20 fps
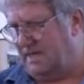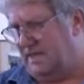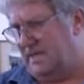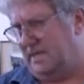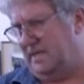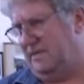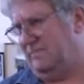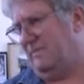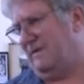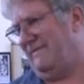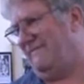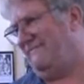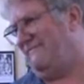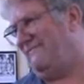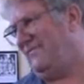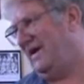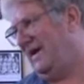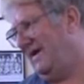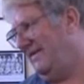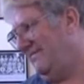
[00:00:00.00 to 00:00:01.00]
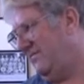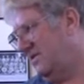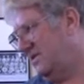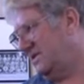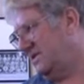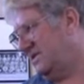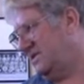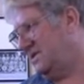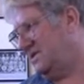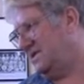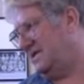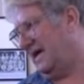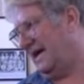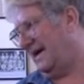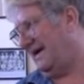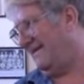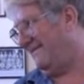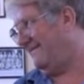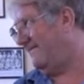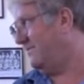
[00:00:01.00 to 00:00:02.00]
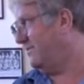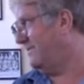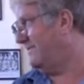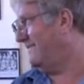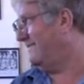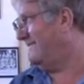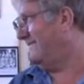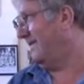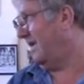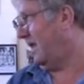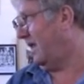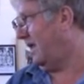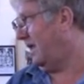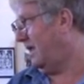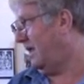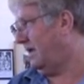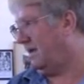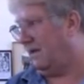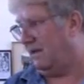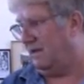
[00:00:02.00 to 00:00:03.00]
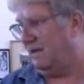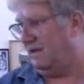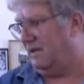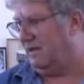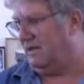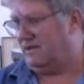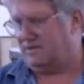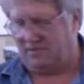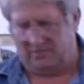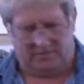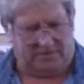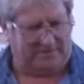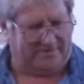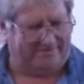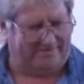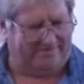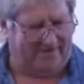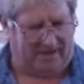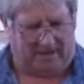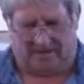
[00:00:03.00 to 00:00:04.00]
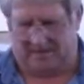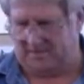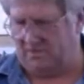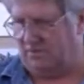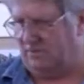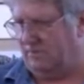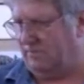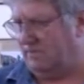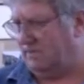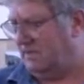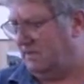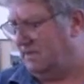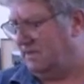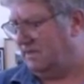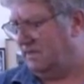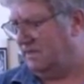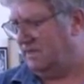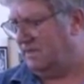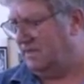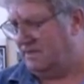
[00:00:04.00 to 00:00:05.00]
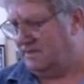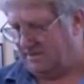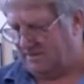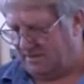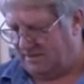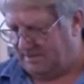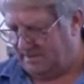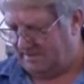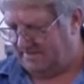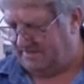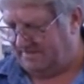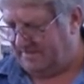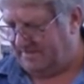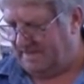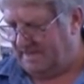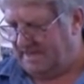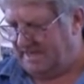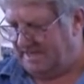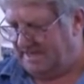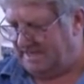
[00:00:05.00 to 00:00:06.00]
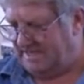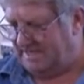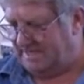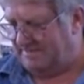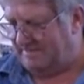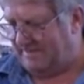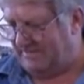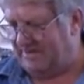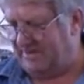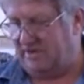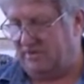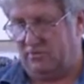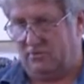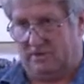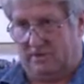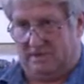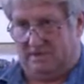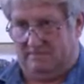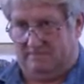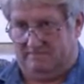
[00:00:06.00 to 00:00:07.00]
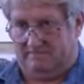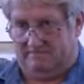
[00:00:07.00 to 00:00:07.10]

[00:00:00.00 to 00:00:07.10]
is my favourite stuff, not filler. Don't use filler. It's horrible. Right? Is methylene chloride.